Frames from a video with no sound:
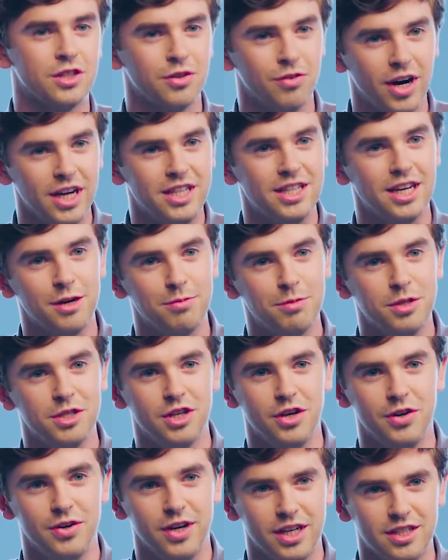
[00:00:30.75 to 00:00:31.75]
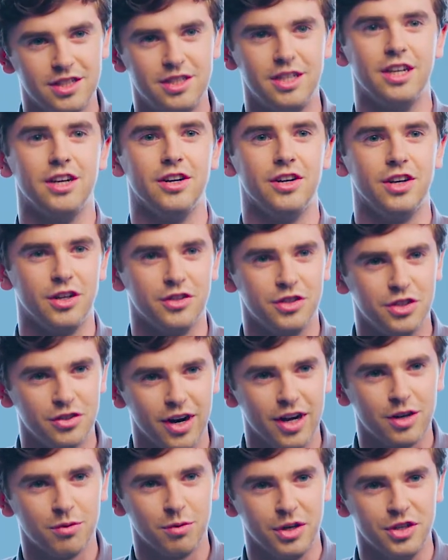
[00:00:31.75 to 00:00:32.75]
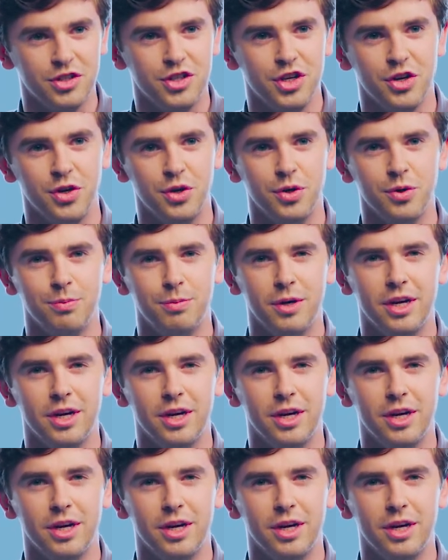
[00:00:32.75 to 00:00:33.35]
to write an episode next year and I'll direct one too.